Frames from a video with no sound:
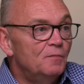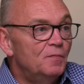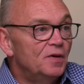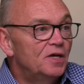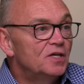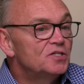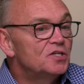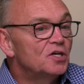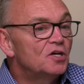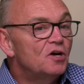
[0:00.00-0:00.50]

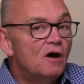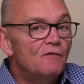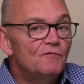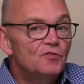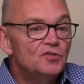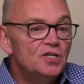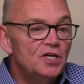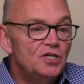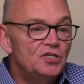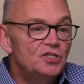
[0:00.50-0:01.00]
Because the
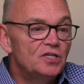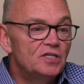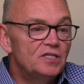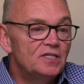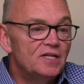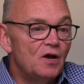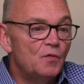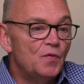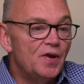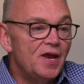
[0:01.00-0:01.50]

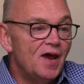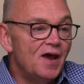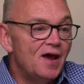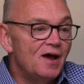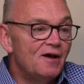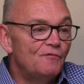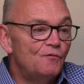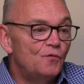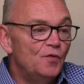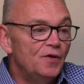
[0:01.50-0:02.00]
conversations that we
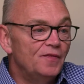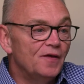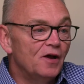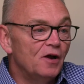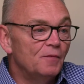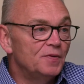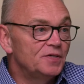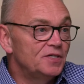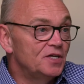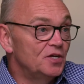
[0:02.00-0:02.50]
have with
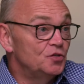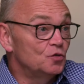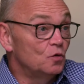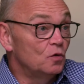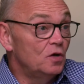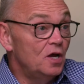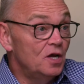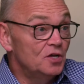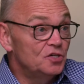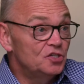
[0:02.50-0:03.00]
our
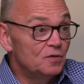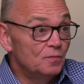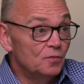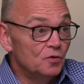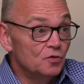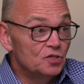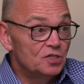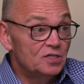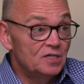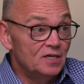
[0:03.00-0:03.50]
potential
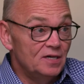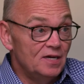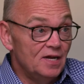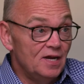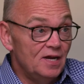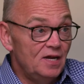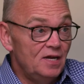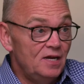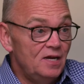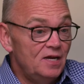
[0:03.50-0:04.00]
customers
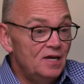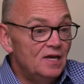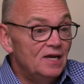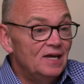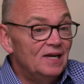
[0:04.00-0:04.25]
today